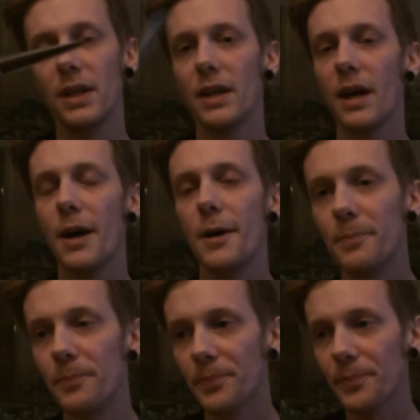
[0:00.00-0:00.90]

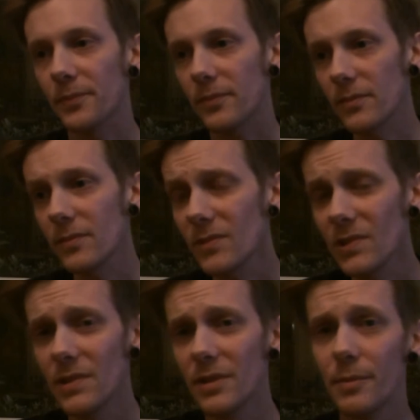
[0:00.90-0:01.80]

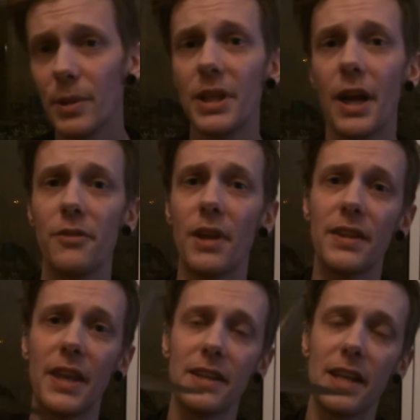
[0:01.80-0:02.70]
But you know,
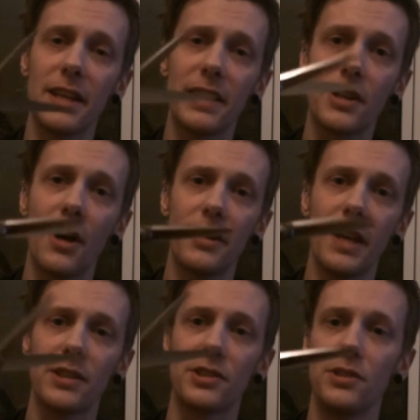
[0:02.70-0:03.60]
that's kind of the
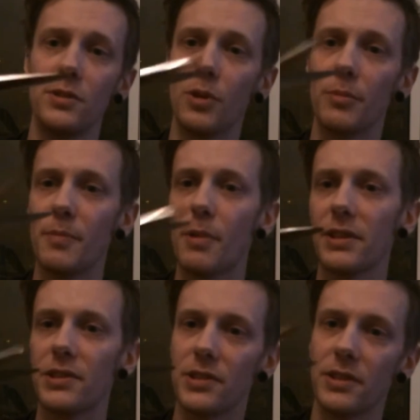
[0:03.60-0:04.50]
action you want to be
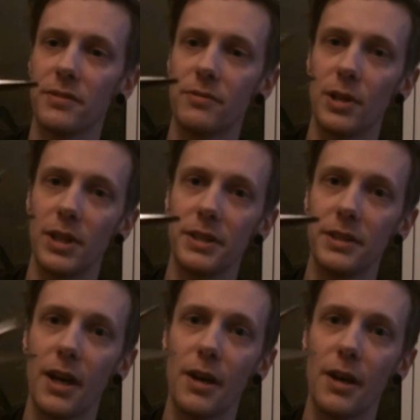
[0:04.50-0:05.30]
practicing, really.